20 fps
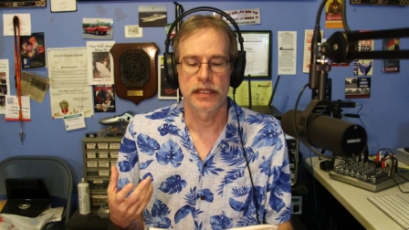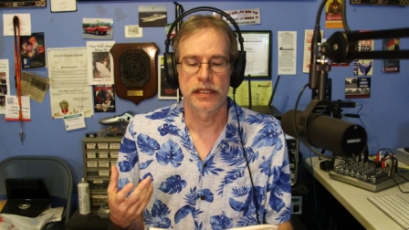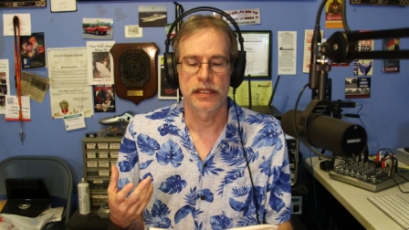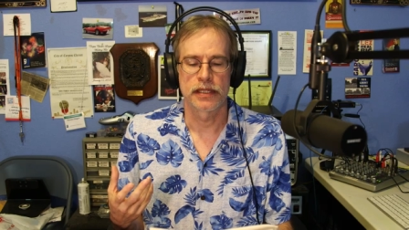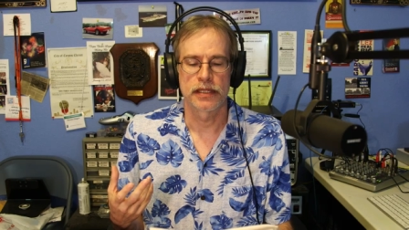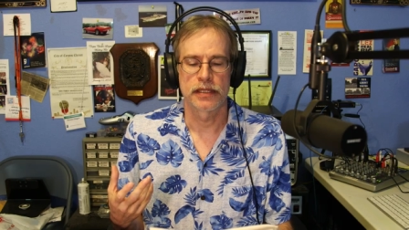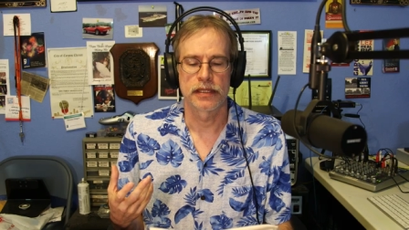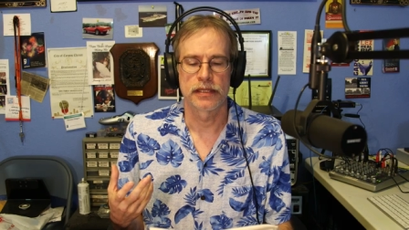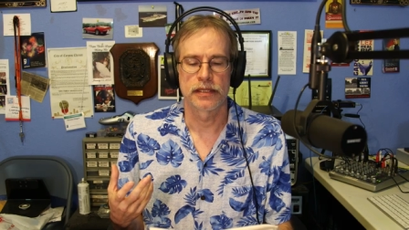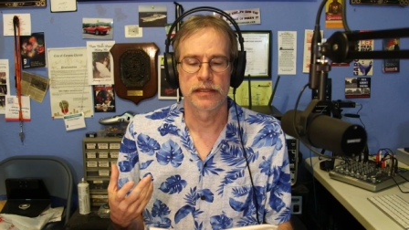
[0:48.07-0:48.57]

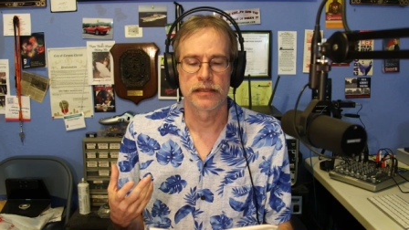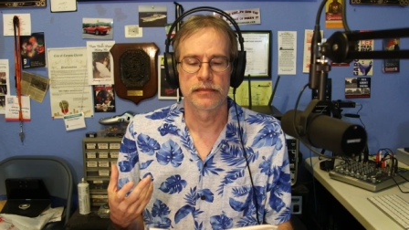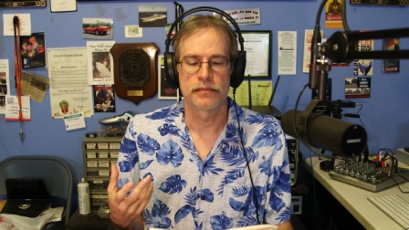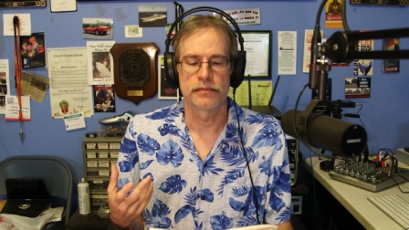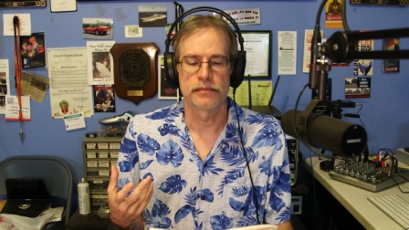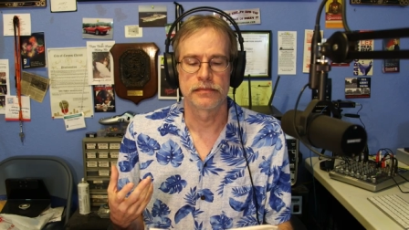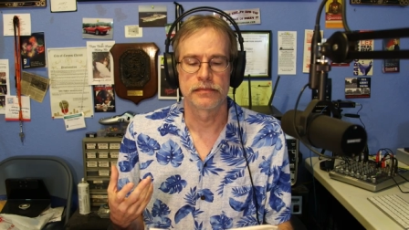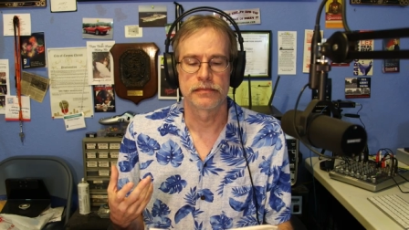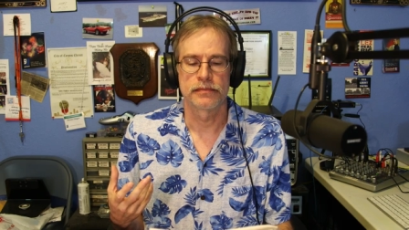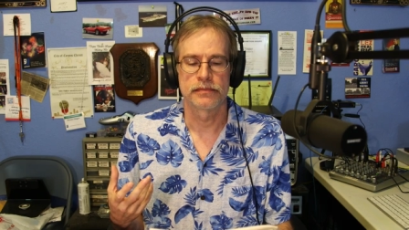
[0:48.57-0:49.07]

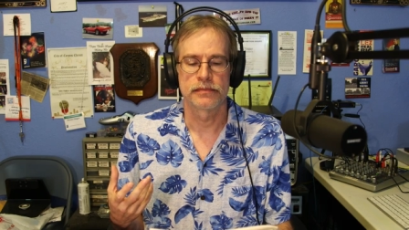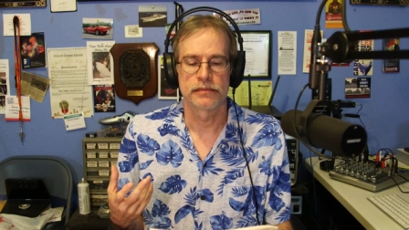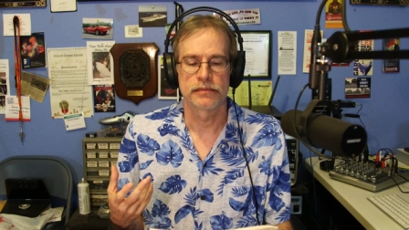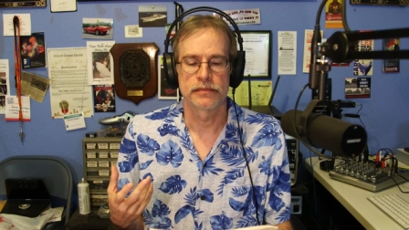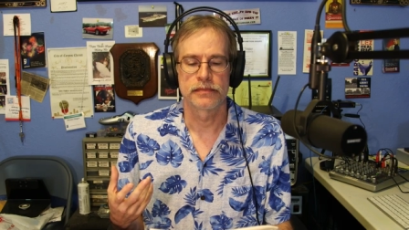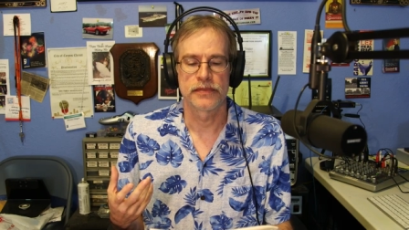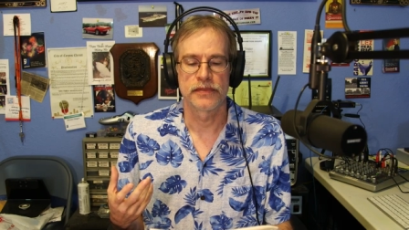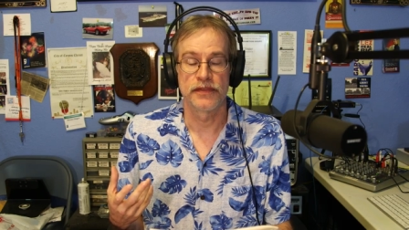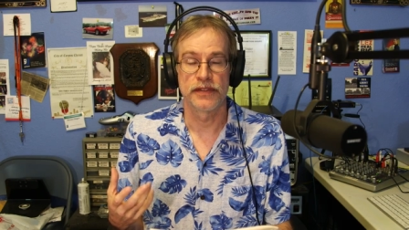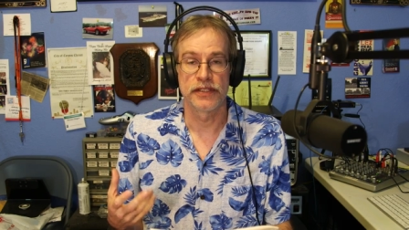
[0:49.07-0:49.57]
um,
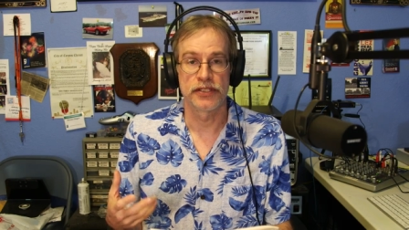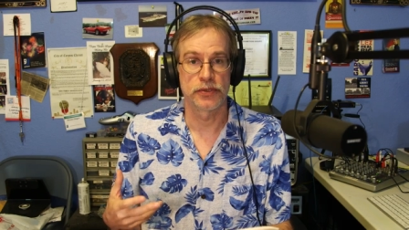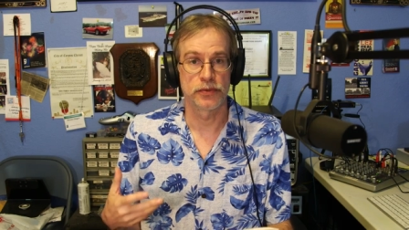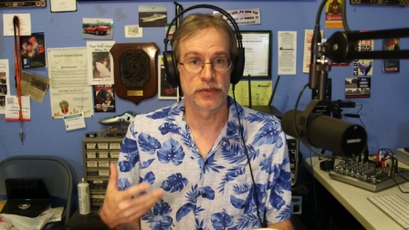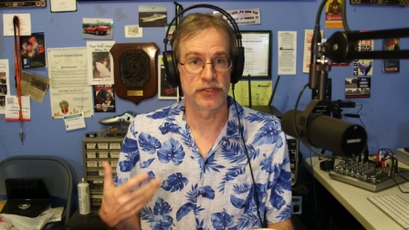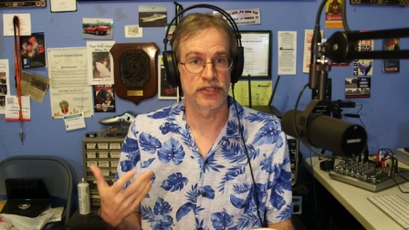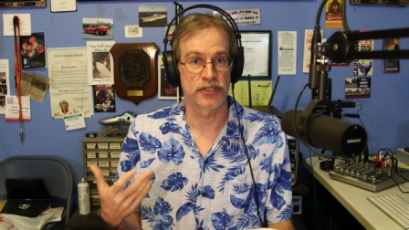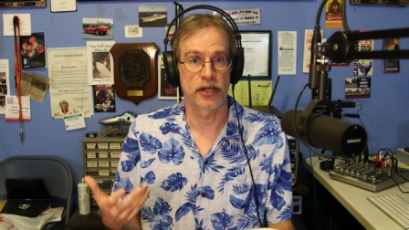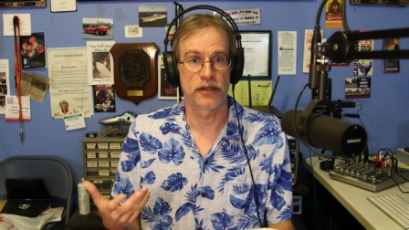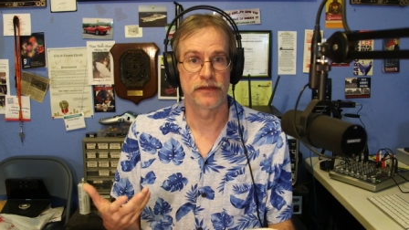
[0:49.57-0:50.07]
DaVinci
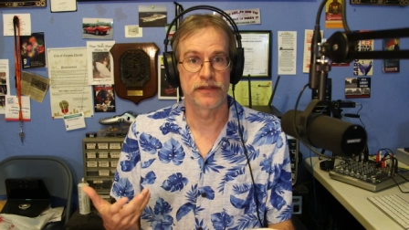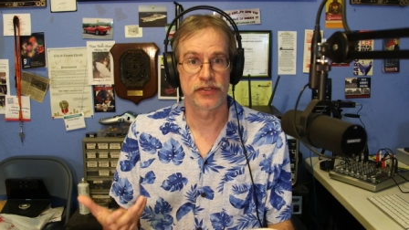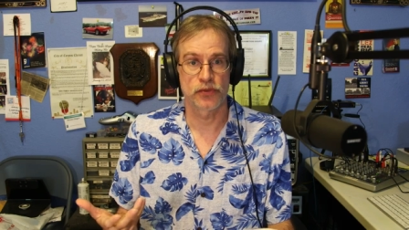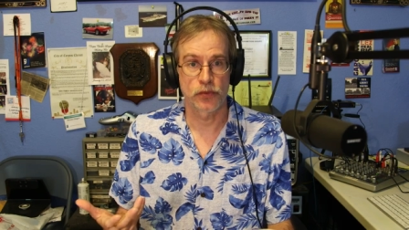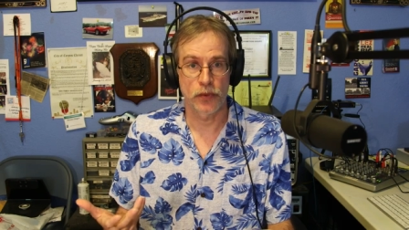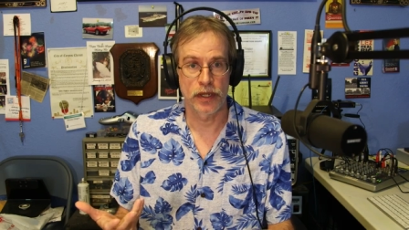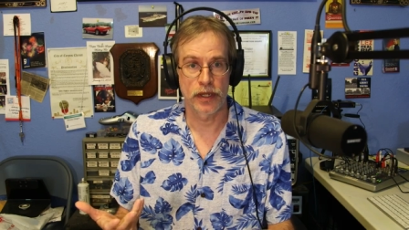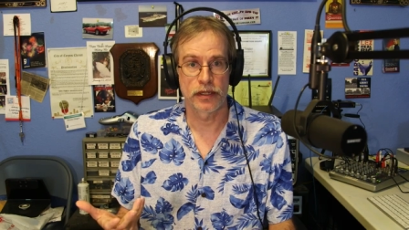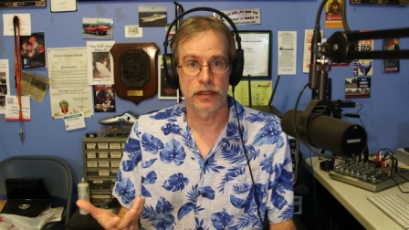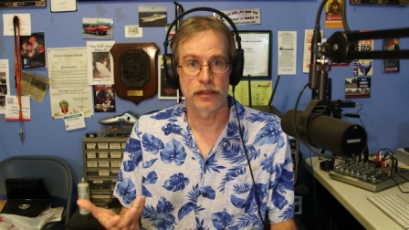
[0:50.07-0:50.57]
Resolve as
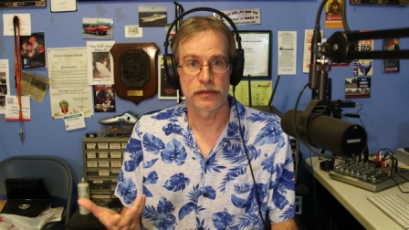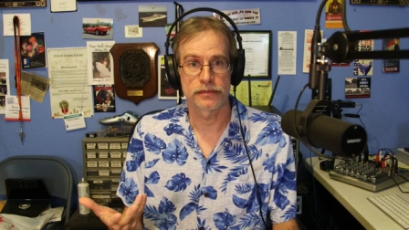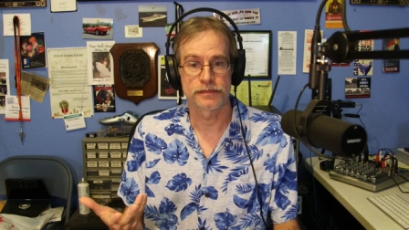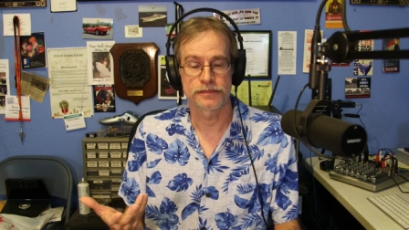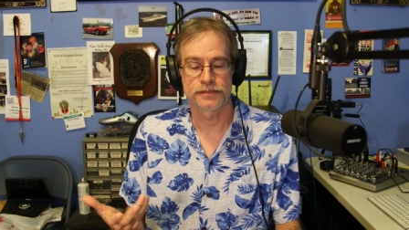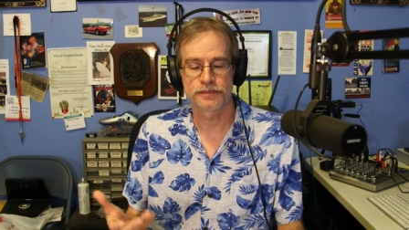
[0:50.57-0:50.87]
well.